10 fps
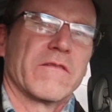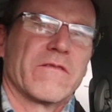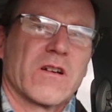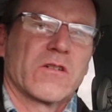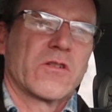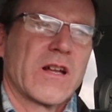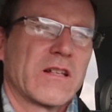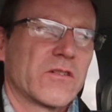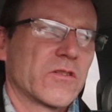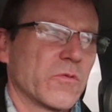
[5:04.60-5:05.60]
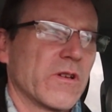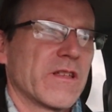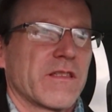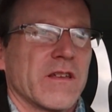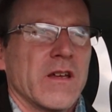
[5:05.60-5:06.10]
of their trailers
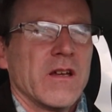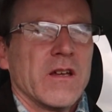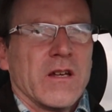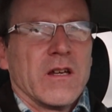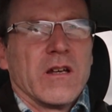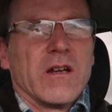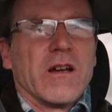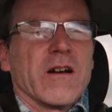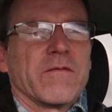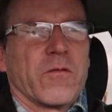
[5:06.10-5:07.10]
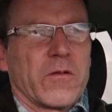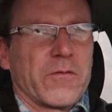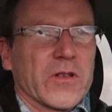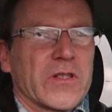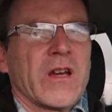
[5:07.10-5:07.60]
with a
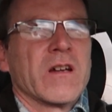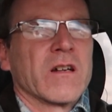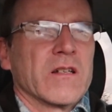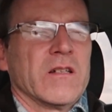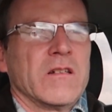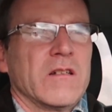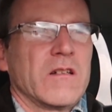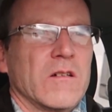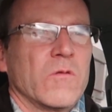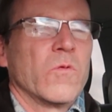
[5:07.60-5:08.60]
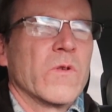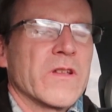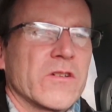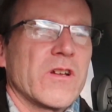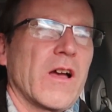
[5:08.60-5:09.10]
4-foot tongue
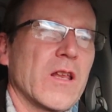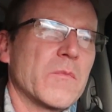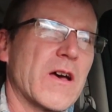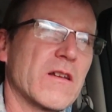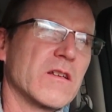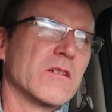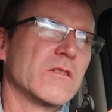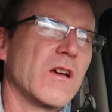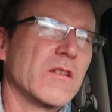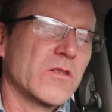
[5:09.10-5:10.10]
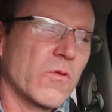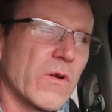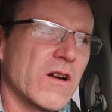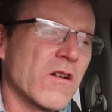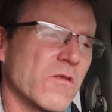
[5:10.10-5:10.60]
when you're talking about a
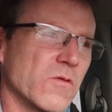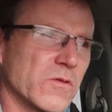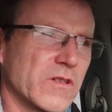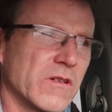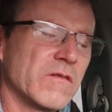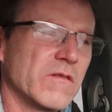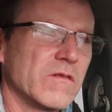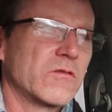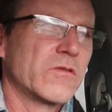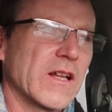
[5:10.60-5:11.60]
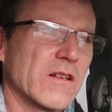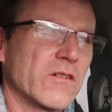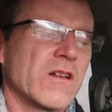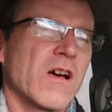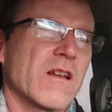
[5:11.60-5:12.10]
square-nosed
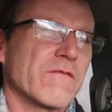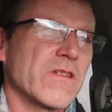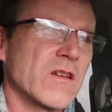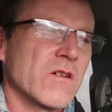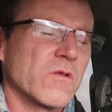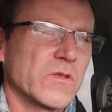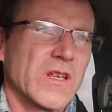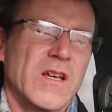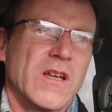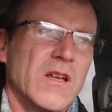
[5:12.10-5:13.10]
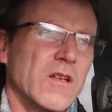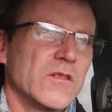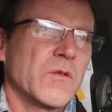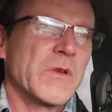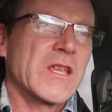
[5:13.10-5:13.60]
trailer and not a V-nose.
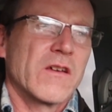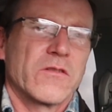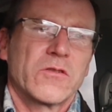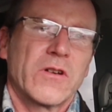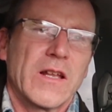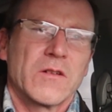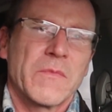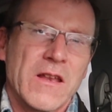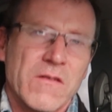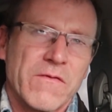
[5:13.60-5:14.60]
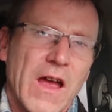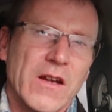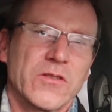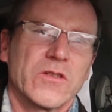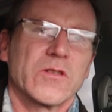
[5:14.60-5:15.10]
So many other trailer
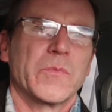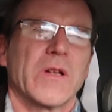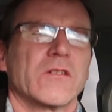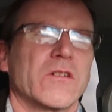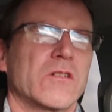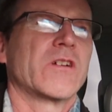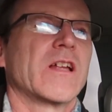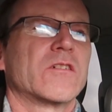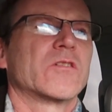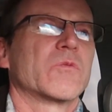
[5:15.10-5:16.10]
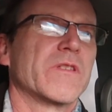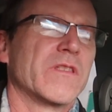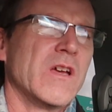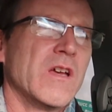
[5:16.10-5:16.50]
manufacturers build their trailers with